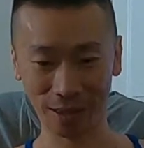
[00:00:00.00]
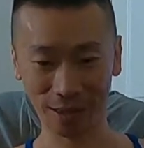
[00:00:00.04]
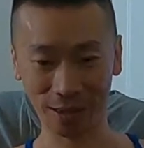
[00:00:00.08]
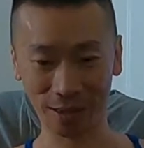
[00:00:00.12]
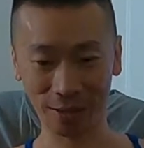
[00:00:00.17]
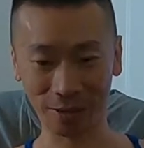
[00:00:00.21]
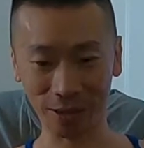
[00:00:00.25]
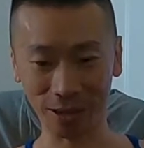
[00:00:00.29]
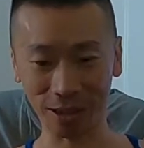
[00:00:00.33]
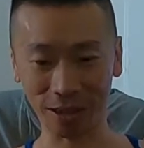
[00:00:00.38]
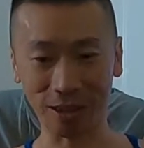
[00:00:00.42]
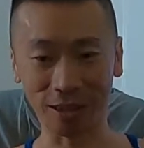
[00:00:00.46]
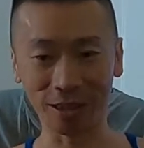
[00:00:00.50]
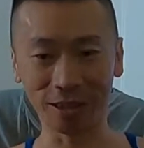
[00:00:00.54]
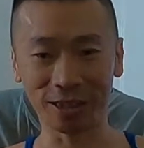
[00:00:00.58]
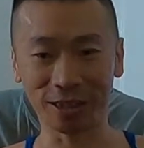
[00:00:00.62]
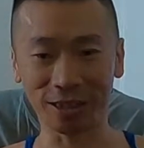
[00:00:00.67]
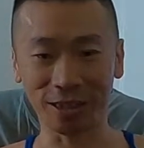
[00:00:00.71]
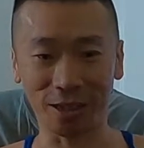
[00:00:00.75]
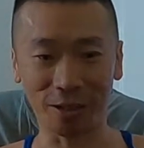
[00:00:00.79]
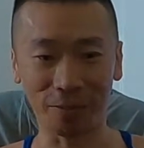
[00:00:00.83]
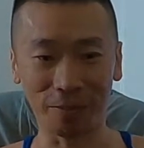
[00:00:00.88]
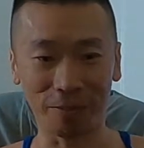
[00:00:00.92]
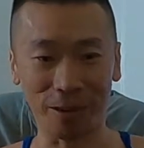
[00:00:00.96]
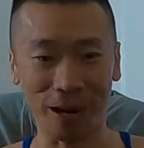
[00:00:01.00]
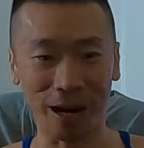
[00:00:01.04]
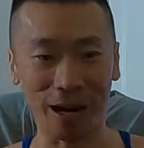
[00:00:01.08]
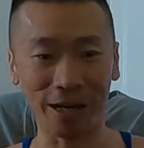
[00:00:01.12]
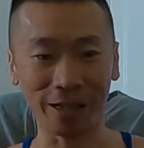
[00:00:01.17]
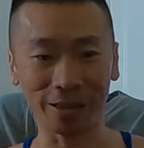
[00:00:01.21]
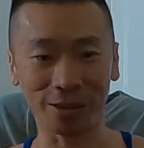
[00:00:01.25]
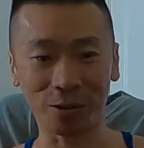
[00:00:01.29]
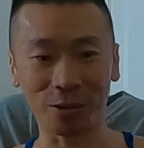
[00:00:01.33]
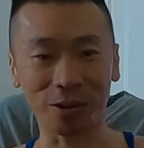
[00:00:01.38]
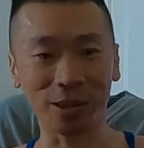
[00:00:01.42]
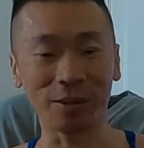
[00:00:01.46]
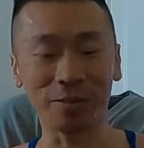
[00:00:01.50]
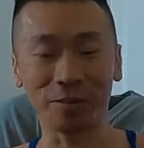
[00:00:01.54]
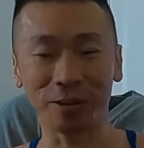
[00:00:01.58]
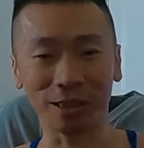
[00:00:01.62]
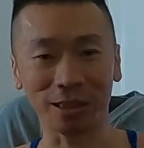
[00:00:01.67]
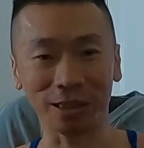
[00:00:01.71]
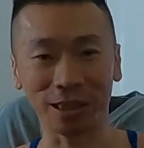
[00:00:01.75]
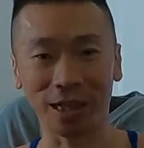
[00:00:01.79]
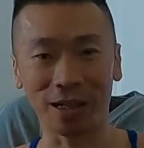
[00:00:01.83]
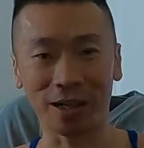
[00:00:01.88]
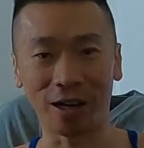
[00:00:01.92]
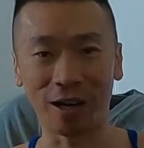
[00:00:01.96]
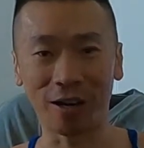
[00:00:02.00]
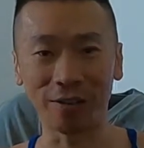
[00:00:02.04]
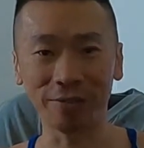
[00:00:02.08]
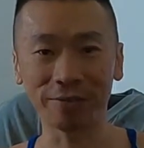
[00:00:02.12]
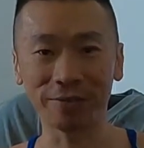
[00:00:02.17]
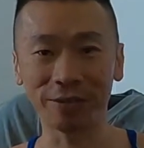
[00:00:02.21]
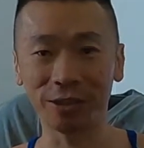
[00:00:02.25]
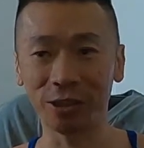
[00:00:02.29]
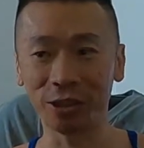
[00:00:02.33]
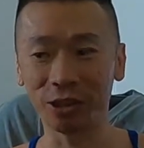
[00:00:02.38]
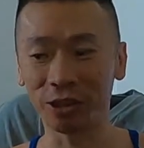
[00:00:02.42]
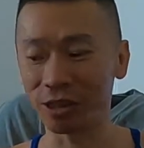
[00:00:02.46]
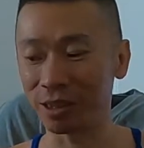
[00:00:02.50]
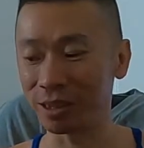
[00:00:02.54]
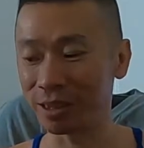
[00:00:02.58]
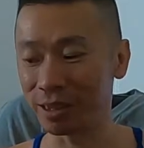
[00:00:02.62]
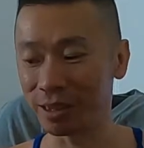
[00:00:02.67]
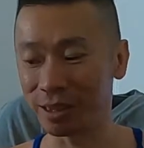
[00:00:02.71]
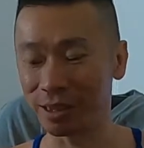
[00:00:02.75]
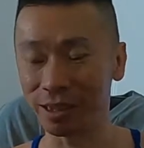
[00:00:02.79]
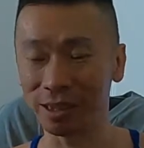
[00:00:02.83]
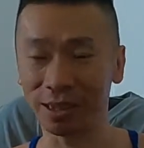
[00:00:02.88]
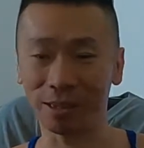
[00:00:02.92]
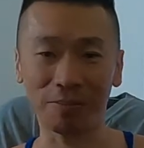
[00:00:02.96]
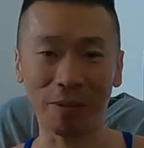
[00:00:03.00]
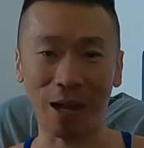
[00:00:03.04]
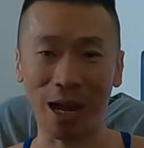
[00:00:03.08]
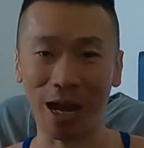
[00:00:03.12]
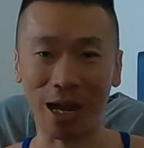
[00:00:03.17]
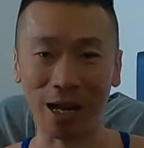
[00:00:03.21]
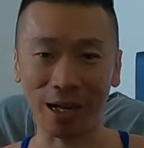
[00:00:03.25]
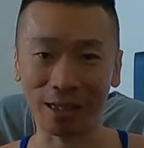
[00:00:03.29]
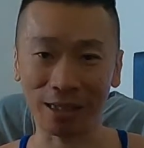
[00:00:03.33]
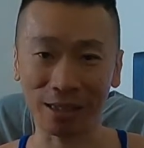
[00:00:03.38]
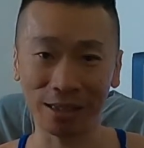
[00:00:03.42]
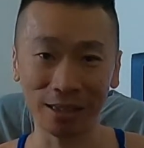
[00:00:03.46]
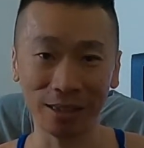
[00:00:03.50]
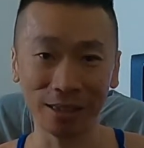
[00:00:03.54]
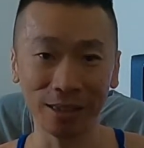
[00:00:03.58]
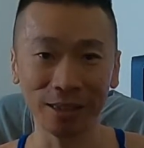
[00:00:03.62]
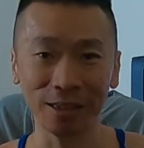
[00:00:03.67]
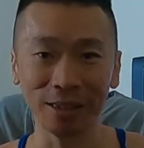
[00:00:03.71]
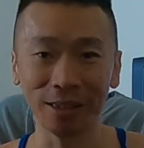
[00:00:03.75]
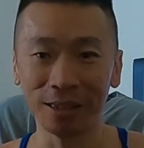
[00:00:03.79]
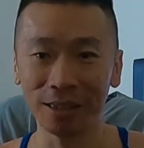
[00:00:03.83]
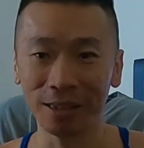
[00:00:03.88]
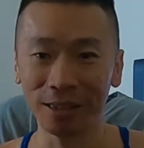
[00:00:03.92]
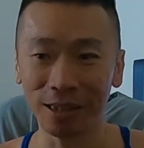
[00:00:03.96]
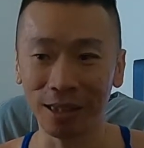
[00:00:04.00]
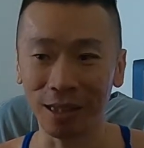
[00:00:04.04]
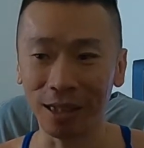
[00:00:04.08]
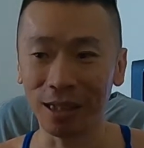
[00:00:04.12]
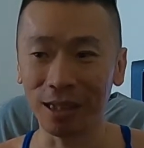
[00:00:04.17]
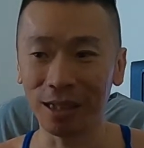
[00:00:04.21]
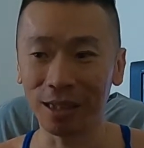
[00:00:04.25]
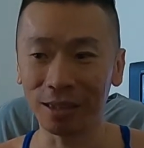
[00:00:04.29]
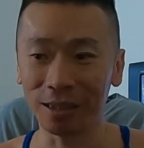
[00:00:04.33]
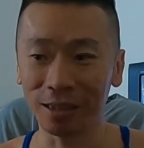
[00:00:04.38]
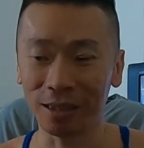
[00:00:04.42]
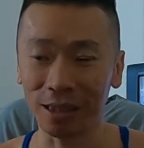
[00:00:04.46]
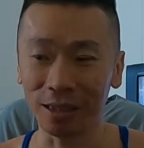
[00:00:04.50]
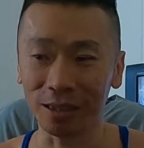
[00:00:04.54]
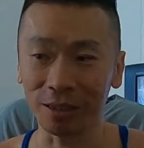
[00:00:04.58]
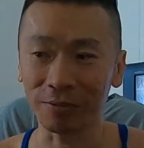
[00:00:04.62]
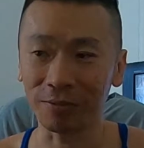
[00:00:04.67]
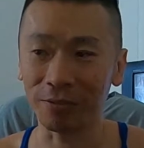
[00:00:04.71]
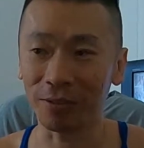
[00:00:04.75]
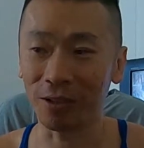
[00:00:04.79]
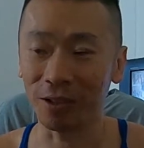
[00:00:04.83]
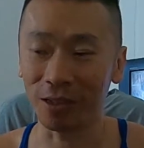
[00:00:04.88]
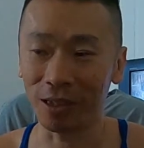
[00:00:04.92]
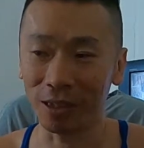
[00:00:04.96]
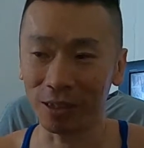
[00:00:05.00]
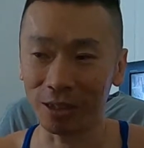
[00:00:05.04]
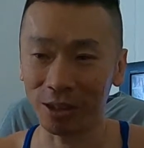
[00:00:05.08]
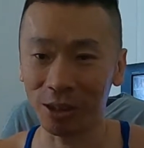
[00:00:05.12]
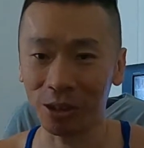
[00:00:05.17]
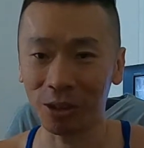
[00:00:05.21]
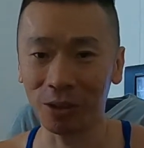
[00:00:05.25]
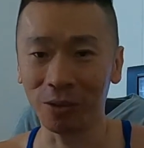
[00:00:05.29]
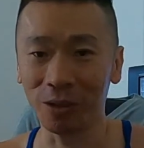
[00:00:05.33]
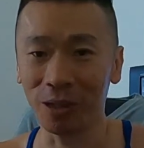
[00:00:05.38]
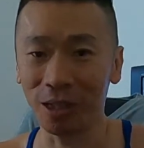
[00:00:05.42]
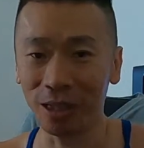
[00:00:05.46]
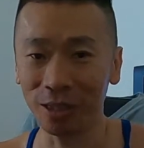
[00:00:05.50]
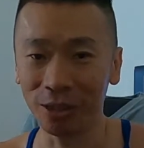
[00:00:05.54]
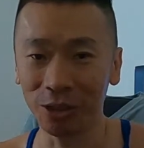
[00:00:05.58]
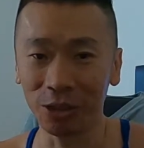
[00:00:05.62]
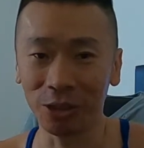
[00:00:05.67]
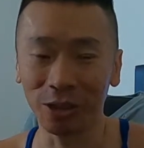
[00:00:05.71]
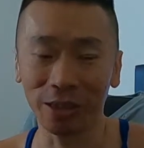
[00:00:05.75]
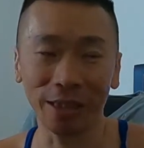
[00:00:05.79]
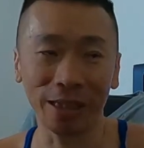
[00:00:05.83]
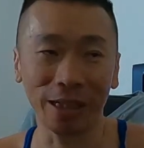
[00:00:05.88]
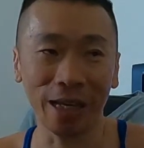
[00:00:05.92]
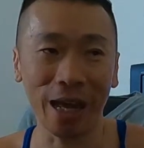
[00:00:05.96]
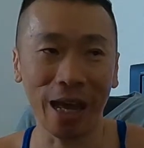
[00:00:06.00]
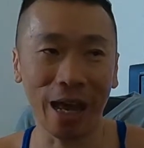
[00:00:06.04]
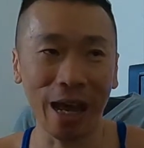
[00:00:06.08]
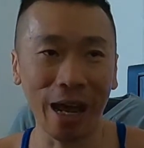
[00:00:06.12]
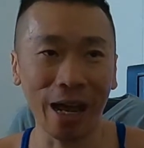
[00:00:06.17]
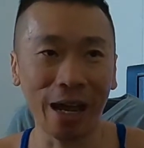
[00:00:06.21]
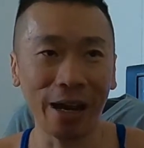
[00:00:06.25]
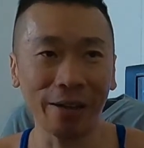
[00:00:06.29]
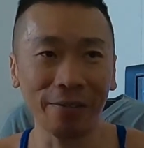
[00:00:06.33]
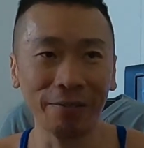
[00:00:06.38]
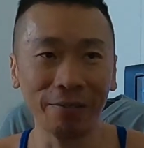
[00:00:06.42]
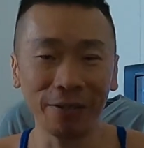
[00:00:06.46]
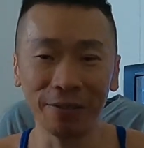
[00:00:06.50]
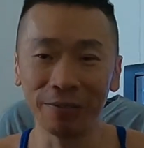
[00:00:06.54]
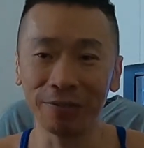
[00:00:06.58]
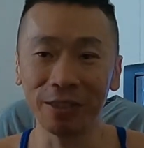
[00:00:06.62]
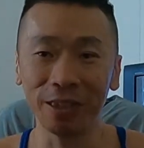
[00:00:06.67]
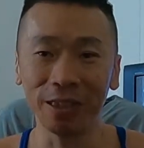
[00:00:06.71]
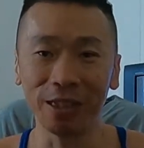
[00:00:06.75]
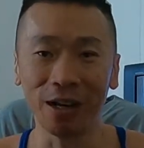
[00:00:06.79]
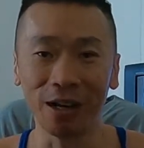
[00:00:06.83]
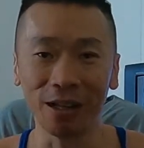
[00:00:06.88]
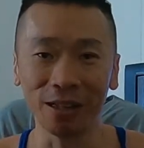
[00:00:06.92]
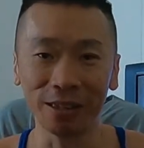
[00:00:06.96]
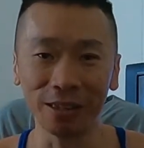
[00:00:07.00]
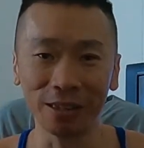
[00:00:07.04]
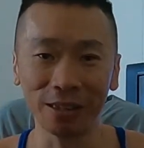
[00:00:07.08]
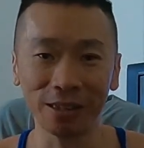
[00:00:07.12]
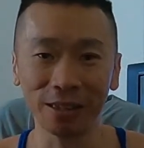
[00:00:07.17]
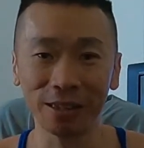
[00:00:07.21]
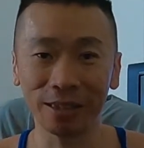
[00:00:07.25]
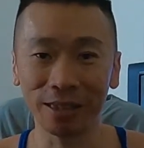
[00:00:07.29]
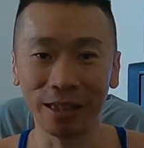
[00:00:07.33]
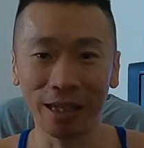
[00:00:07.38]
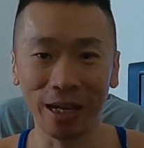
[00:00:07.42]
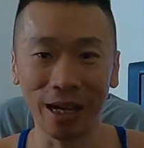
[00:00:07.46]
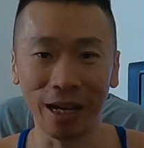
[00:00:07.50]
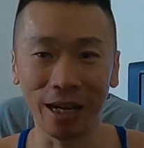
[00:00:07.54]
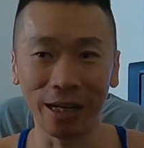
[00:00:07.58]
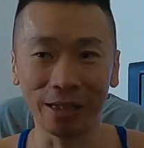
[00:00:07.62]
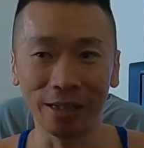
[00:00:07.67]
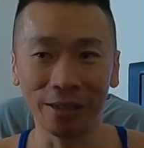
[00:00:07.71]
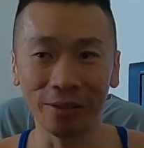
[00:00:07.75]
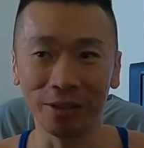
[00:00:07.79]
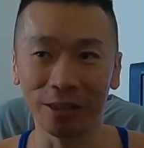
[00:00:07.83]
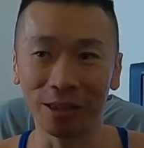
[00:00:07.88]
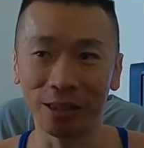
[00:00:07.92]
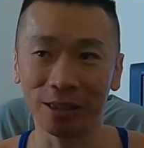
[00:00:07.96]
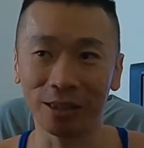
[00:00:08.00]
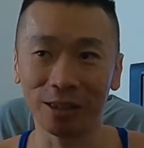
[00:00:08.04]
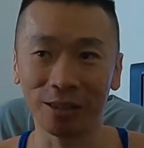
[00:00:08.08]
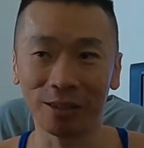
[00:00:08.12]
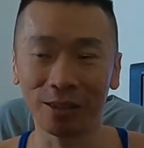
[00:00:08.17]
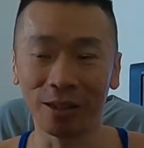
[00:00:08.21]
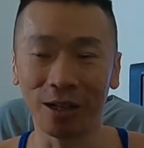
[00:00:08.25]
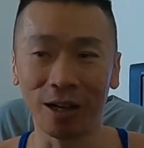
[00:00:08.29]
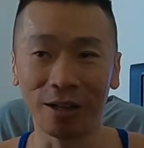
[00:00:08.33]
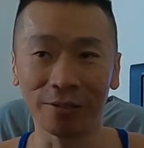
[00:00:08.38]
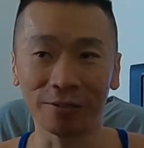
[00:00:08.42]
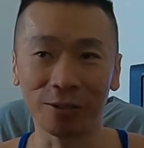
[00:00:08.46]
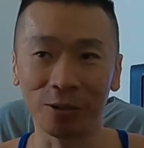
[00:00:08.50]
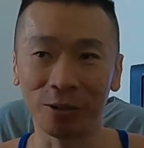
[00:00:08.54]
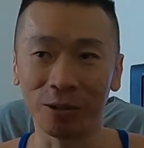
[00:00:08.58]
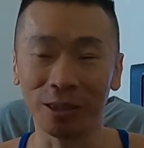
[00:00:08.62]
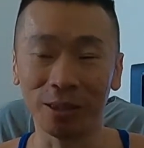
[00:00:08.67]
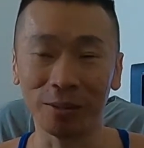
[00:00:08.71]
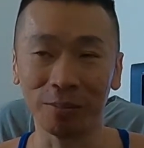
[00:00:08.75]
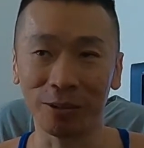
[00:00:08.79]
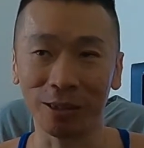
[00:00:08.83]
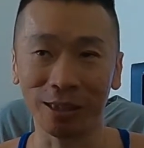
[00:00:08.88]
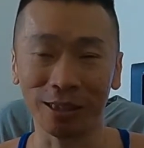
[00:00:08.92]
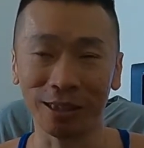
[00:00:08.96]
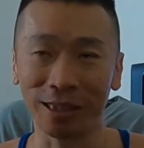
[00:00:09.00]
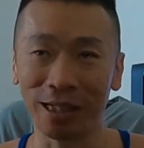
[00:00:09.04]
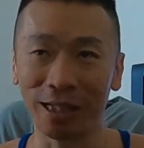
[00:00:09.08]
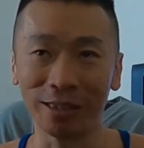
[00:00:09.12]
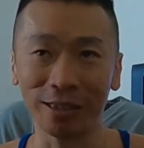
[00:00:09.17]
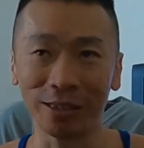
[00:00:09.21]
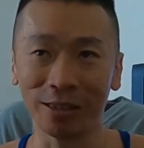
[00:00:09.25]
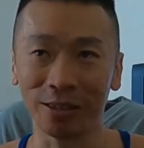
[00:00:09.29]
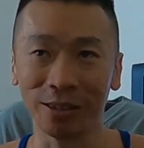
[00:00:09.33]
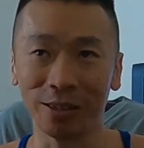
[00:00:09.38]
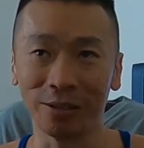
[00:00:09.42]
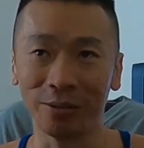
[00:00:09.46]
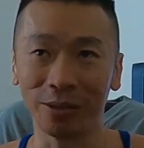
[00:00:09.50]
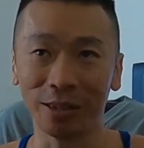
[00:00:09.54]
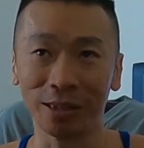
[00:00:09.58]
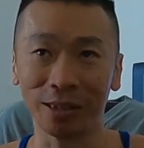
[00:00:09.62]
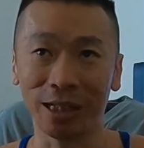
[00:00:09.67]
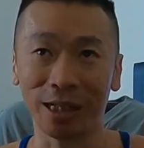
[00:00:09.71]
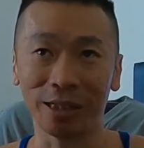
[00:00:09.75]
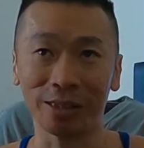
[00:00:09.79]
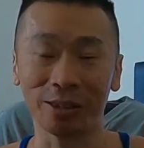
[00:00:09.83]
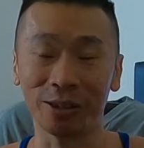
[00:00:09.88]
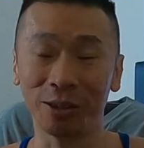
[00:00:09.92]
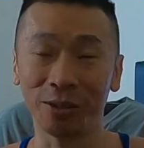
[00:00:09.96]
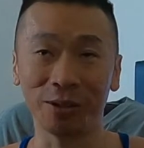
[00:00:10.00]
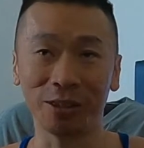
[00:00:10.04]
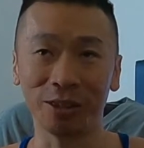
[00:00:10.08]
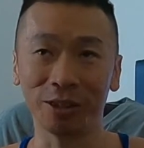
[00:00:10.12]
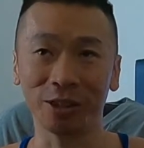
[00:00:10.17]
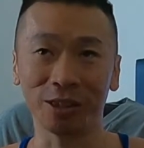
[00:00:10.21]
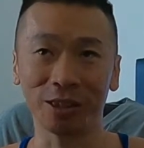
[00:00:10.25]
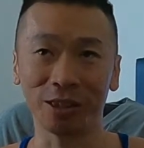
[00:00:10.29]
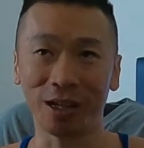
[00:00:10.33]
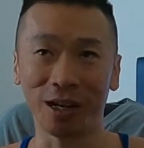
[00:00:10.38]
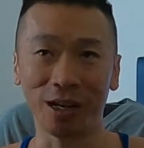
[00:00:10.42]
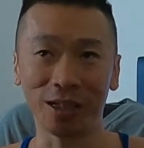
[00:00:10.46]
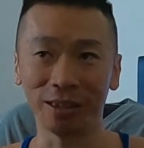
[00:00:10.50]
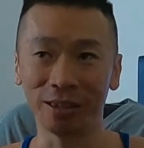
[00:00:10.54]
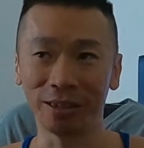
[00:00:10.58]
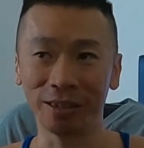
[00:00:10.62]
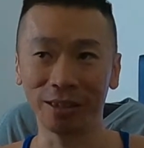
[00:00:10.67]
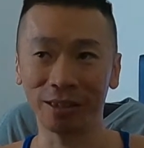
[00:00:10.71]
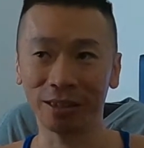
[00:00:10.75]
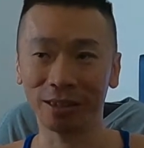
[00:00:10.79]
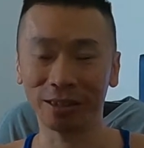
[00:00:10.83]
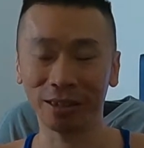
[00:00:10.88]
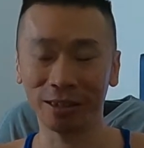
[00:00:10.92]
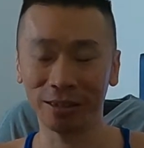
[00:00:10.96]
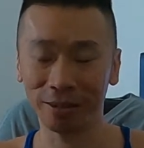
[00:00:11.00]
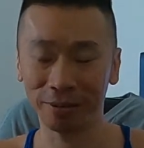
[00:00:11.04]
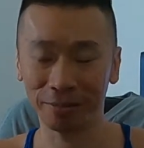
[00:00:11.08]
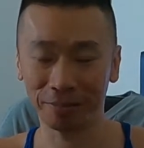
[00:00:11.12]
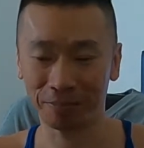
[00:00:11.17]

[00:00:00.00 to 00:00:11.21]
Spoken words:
it was on sale by 20% off. Usually this pack sells for $250, and it was off 20%, so it was like $200.